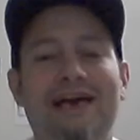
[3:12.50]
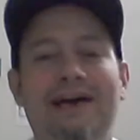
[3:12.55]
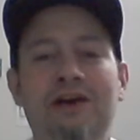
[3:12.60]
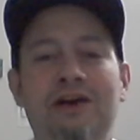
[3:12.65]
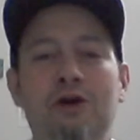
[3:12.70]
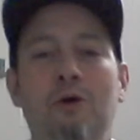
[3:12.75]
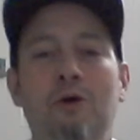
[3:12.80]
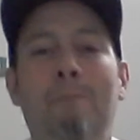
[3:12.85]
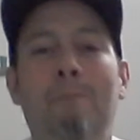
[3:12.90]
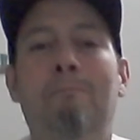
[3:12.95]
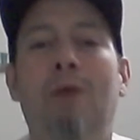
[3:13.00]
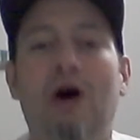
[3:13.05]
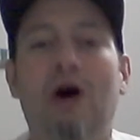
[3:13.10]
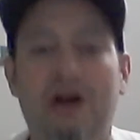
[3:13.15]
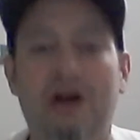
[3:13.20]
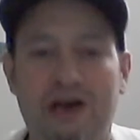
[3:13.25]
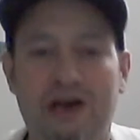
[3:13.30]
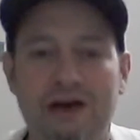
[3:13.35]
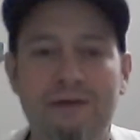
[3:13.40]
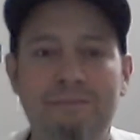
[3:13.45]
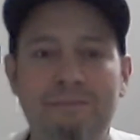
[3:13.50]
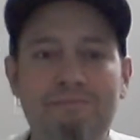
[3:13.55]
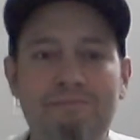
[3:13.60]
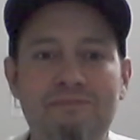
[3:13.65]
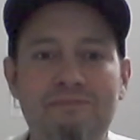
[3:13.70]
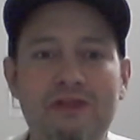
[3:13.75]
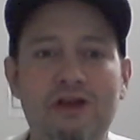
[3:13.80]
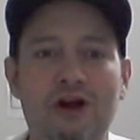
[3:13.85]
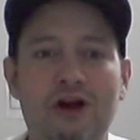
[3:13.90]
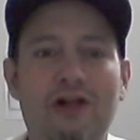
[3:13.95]
a new book.
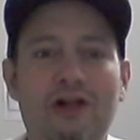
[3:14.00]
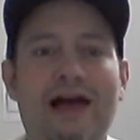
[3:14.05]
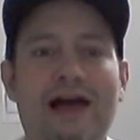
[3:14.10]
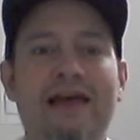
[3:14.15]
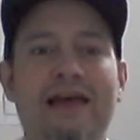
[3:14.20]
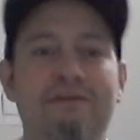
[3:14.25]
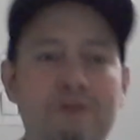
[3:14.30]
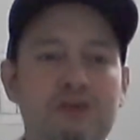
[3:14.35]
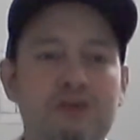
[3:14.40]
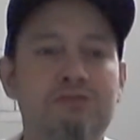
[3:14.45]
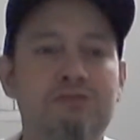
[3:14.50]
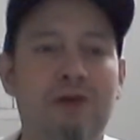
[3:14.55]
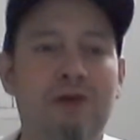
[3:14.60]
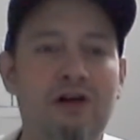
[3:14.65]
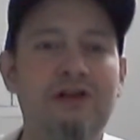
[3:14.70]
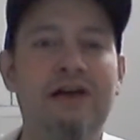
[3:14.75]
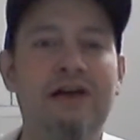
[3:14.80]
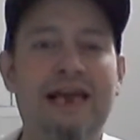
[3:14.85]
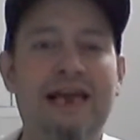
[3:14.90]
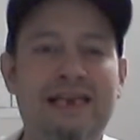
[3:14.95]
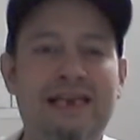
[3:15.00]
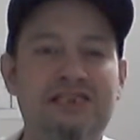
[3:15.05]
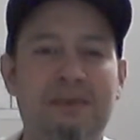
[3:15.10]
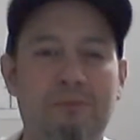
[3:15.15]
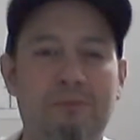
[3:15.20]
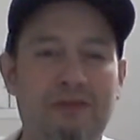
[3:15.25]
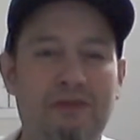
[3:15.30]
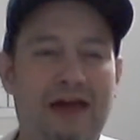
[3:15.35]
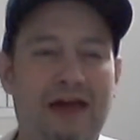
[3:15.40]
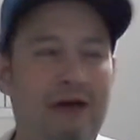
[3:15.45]
You know, like if you smell, except
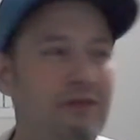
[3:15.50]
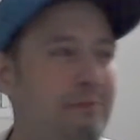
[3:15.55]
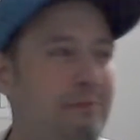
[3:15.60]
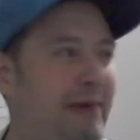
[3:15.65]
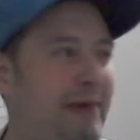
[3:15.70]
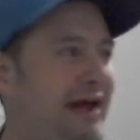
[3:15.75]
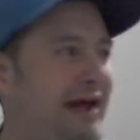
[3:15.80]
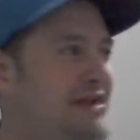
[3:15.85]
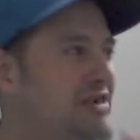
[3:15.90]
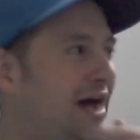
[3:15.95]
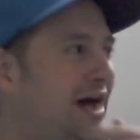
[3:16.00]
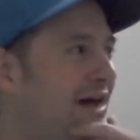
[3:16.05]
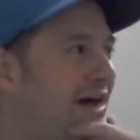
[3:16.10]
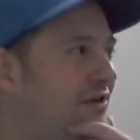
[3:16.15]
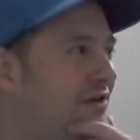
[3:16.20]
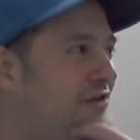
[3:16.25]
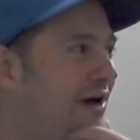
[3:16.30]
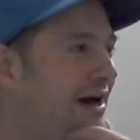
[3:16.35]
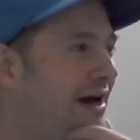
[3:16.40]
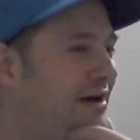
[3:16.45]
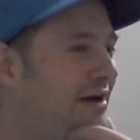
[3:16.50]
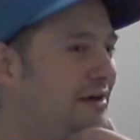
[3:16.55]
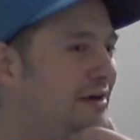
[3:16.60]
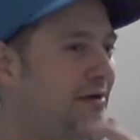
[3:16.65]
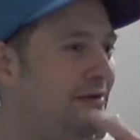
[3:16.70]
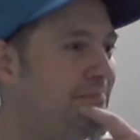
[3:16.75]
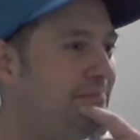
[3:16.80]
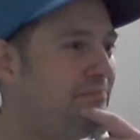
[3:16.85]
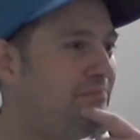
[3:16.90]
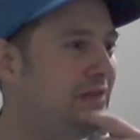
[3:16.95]
without the page, I don't know how to,
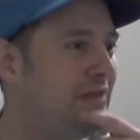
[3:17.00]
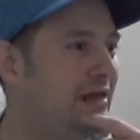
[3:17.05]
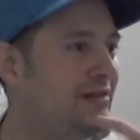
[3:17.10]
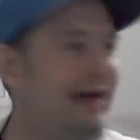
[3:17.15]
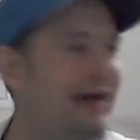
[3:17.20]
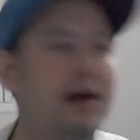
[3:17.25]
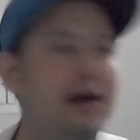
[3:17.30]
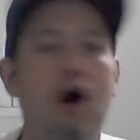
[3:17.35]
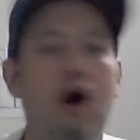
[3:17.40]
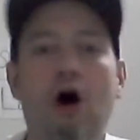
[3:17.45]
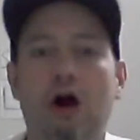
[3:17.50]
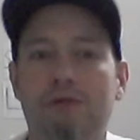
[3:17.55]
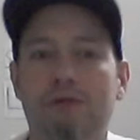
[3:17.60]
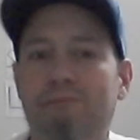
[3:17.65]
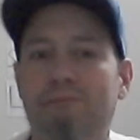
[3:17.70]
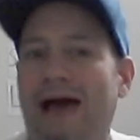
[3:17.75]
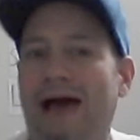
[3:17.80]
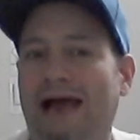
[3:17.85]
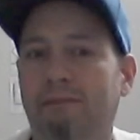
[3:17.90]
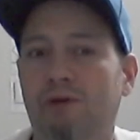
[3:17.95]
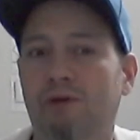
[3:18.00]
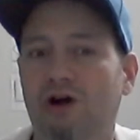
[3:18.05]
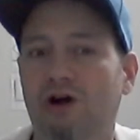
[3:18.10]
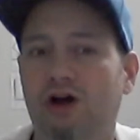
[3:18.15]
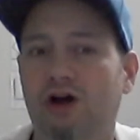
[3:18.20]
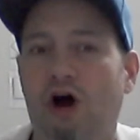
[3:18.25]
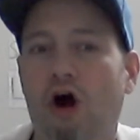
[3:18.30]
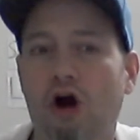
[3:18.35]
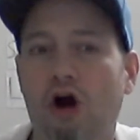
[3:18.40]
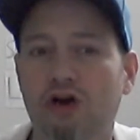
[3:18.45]
like a hardback book,
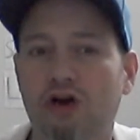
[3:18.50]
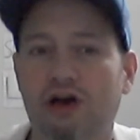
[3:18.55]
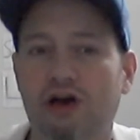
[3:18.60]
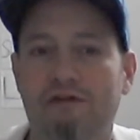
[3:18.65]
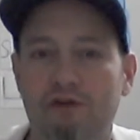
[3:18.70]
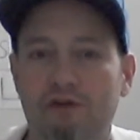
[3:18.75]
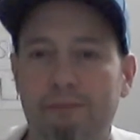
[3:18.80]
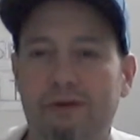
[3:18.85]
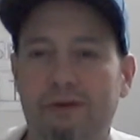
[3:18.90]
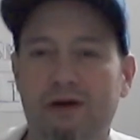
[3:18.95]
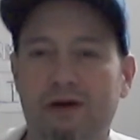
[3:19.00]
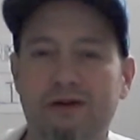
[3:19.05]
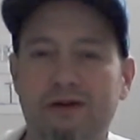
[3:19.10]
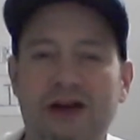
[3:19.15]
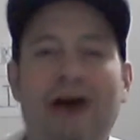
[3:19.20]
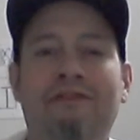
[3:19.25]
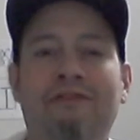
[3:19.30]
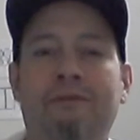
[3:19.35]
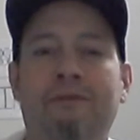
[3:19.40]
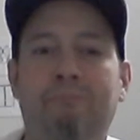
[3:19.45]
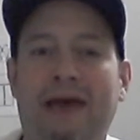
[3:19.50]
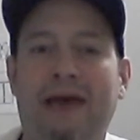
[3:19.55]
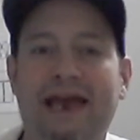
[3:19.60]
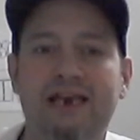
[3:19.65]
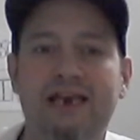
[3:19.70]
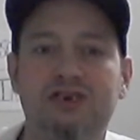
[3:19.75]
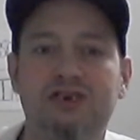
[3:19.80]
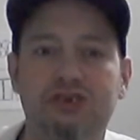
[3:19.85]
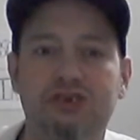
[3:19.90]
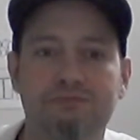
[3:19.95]
a hardcover book. Not the
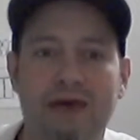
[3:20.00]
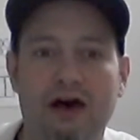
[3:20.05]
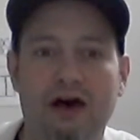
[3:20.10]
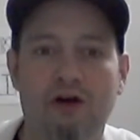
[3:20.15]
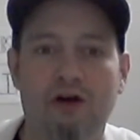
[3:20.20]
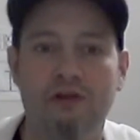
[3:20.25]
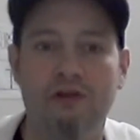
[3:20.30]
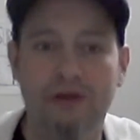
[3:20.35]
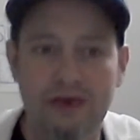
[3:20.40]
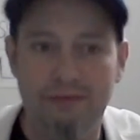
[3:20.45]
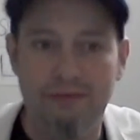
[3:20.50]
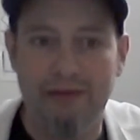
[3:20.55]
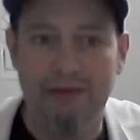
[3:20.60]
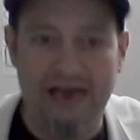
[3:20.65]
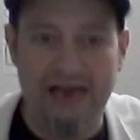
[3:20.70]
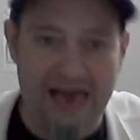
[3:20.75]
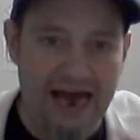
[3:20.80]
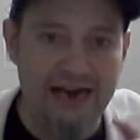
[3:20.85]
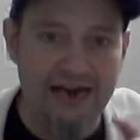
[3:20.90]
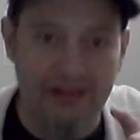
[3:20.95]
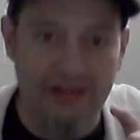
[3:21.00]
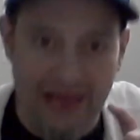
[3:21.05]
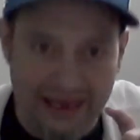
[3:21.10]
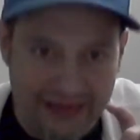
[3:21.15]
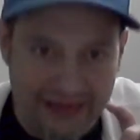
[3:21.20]
page smell, but kind of like